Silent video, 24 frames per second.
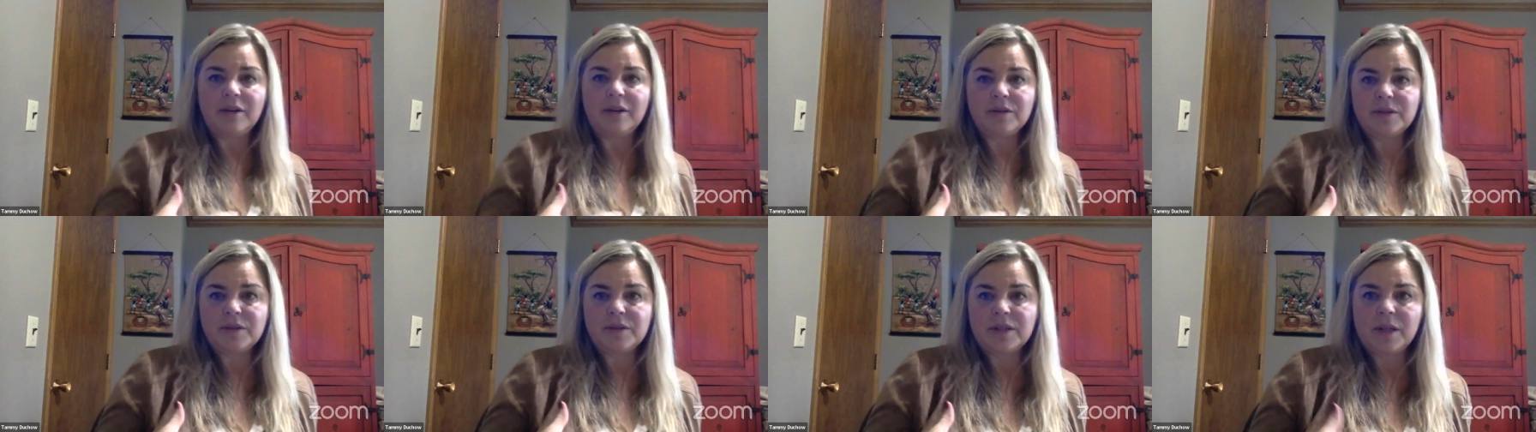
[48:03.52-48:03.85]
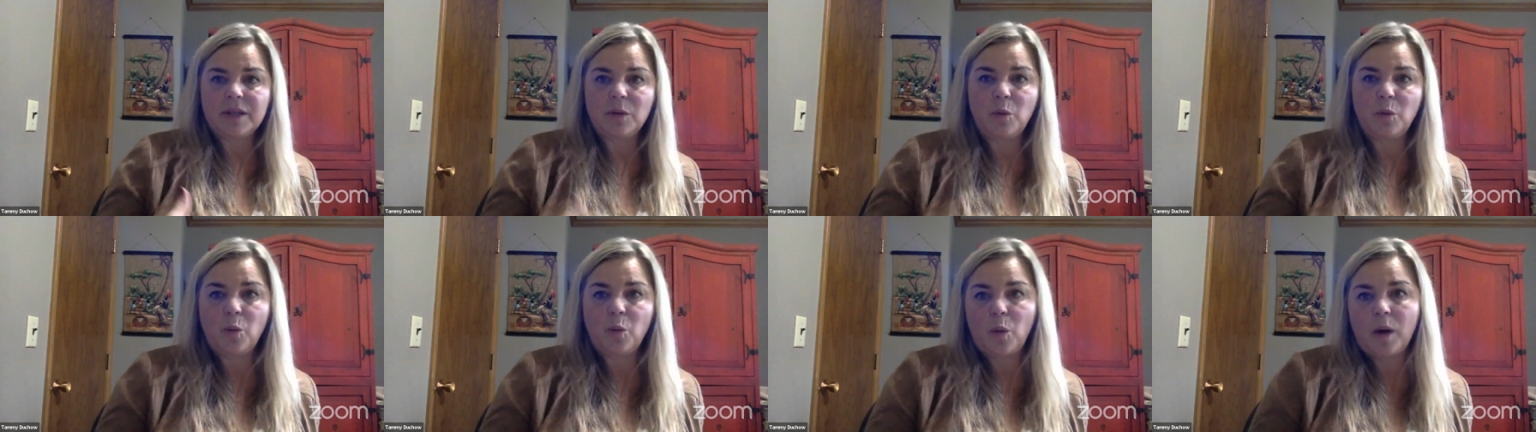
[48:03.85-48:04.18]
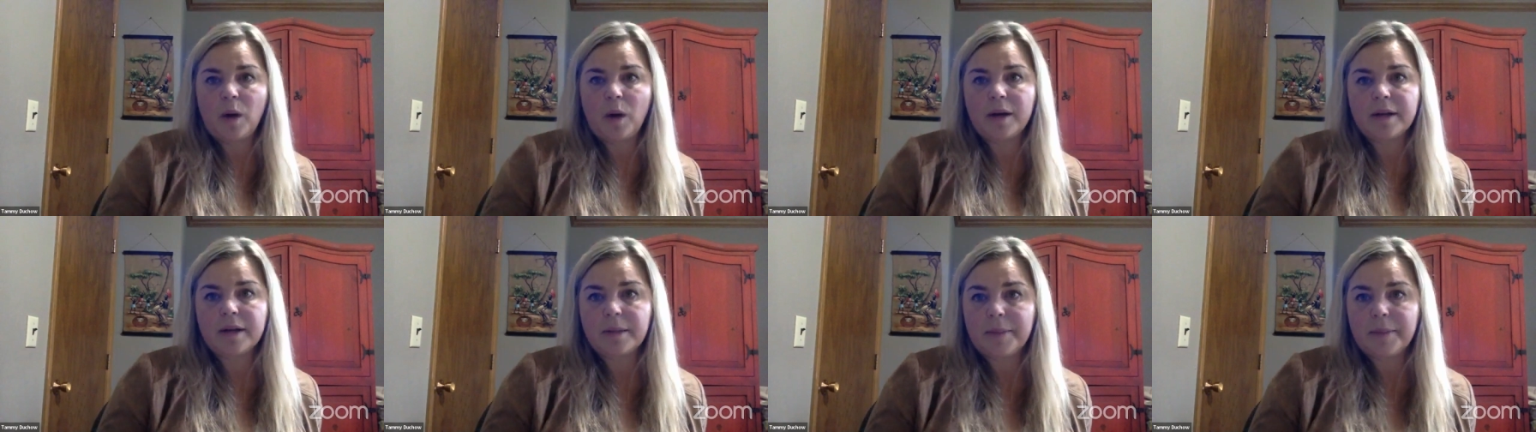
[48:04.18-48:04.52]
in
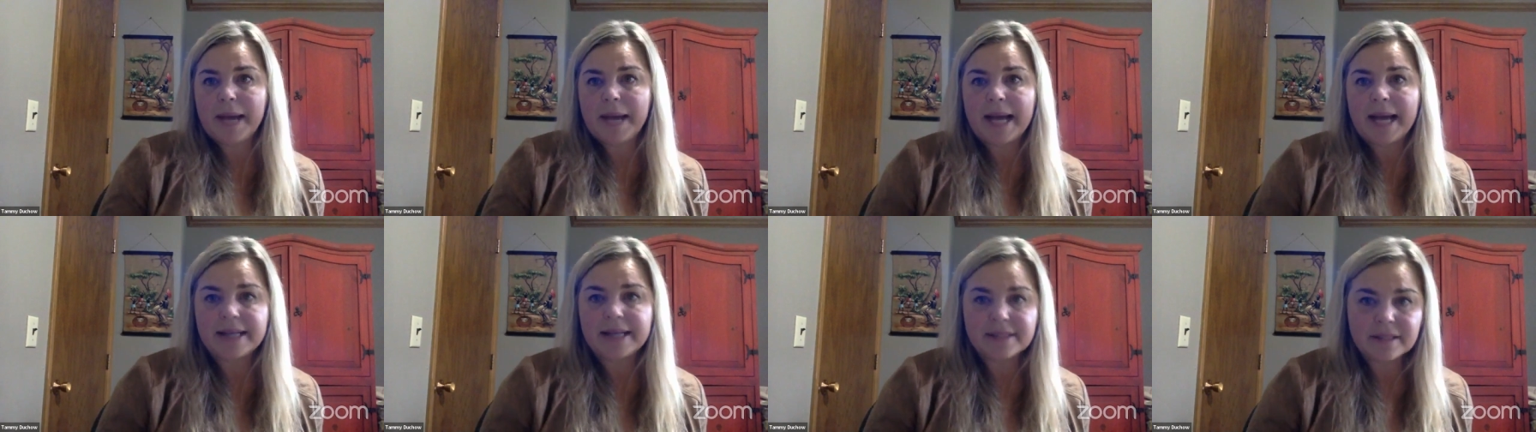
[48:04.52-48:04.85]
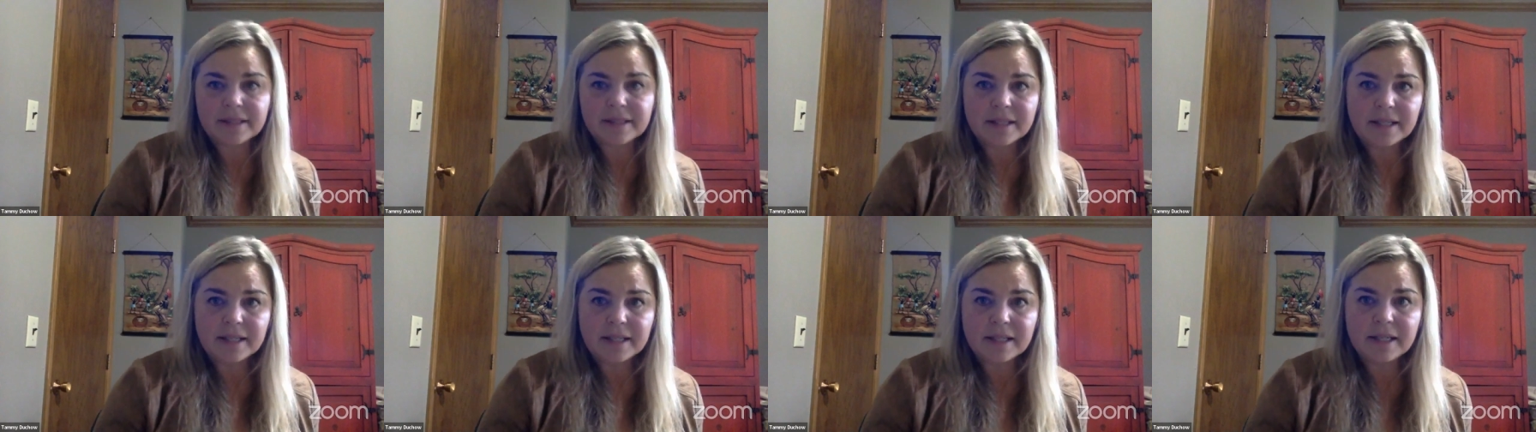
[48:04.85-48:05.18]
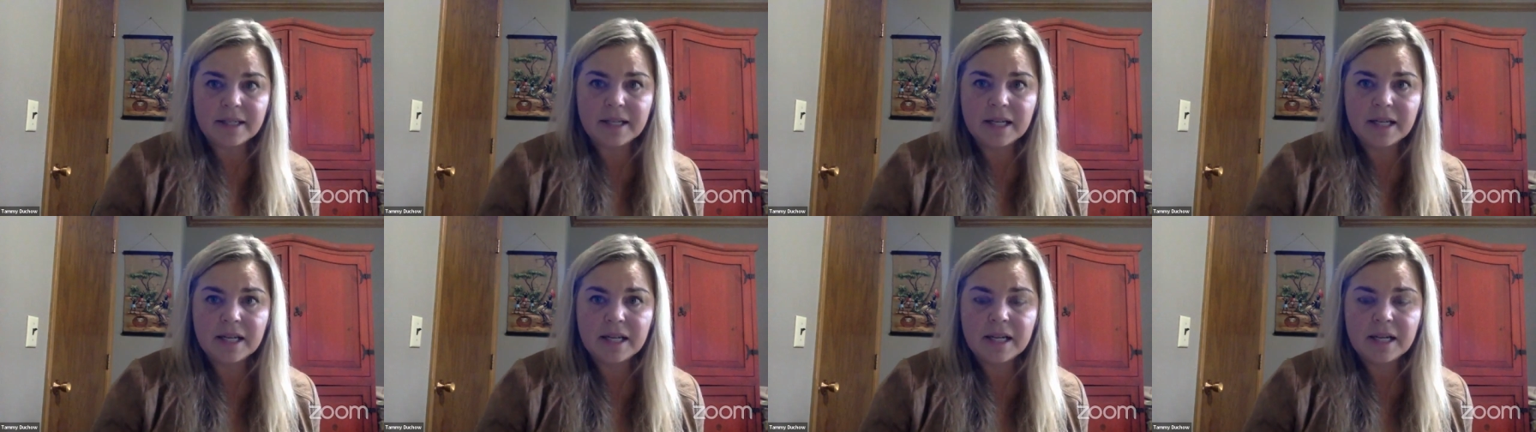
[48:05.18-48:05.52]
one capacity.
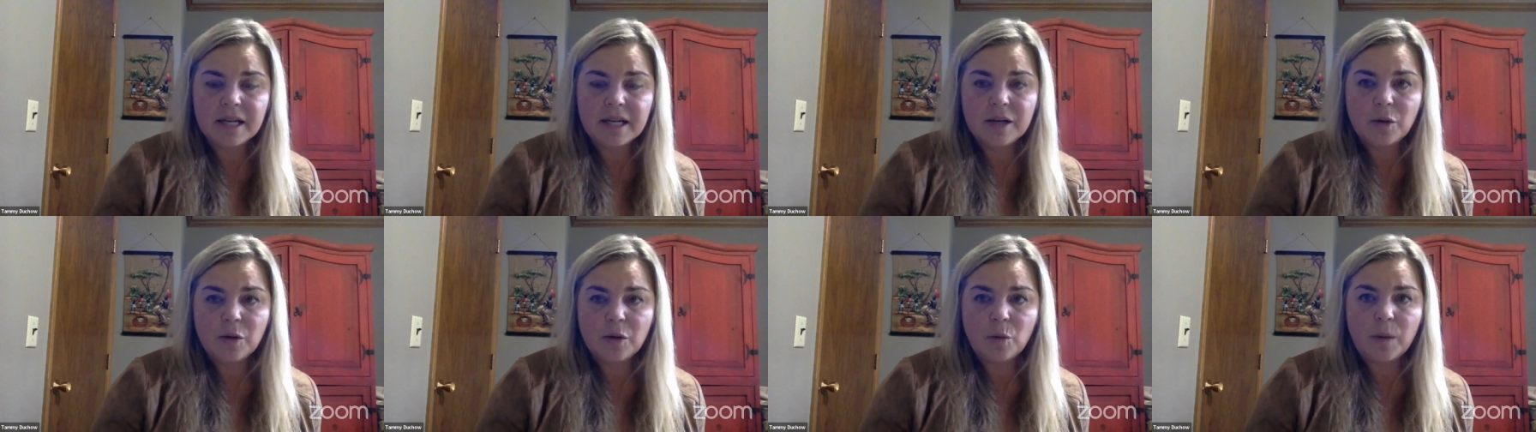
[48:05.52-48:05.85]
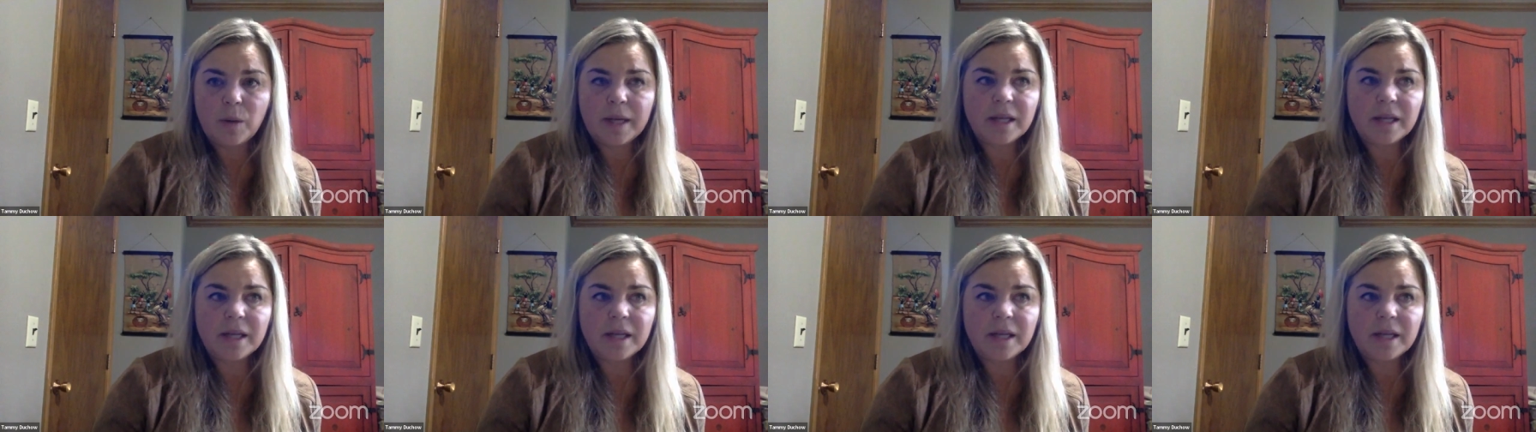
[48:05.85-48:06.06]
We